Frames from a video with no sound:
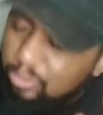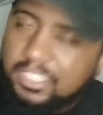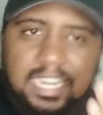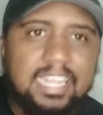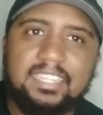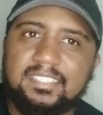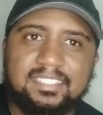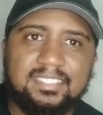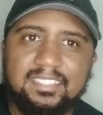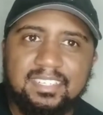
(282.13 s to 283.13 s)

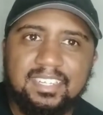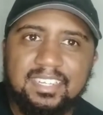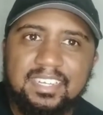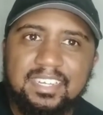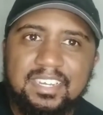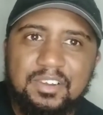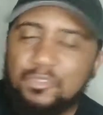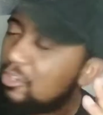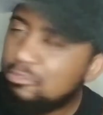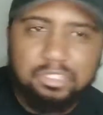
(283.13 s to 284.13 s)
chance
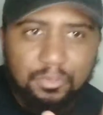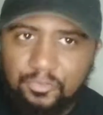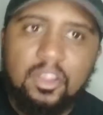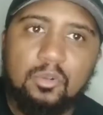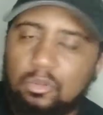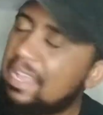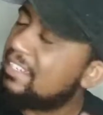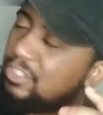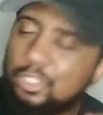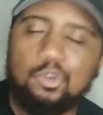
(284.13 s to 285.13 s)
for Lucifero.
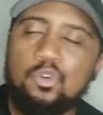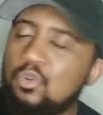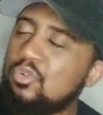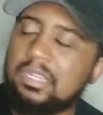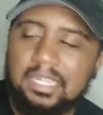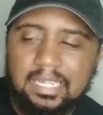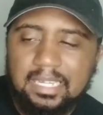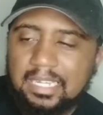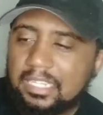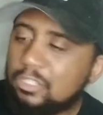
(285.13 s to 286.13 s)
Like, dude,
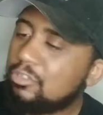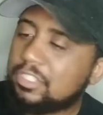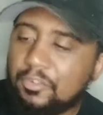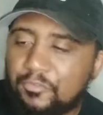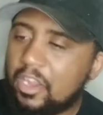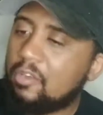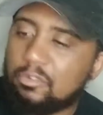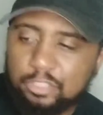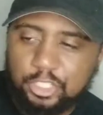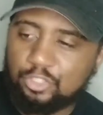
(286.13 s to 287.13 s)

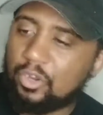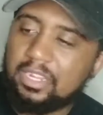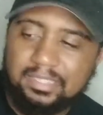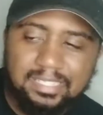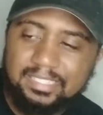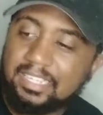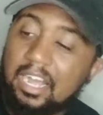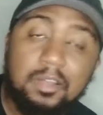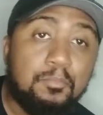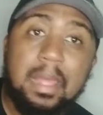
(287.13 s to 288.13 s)
Lucifero's strength is
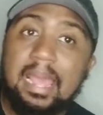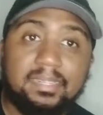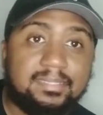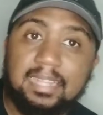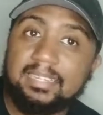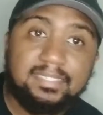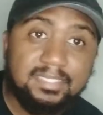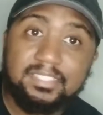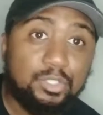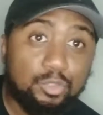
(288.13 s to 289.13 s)
unmatched. Like,
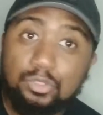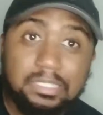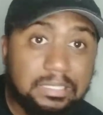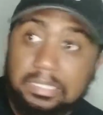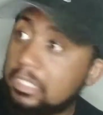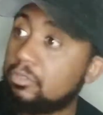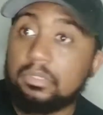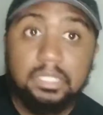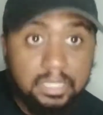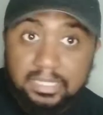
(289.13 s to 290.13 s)
this dude is
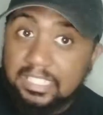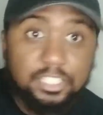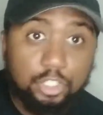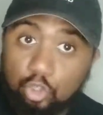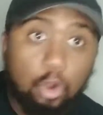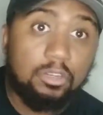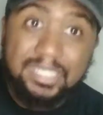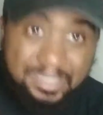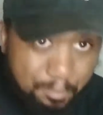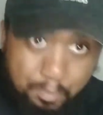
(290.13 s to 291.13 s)
literally the
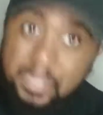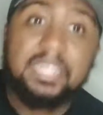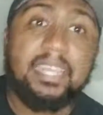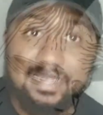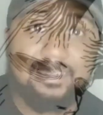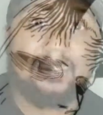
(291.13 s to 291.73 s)
strongest being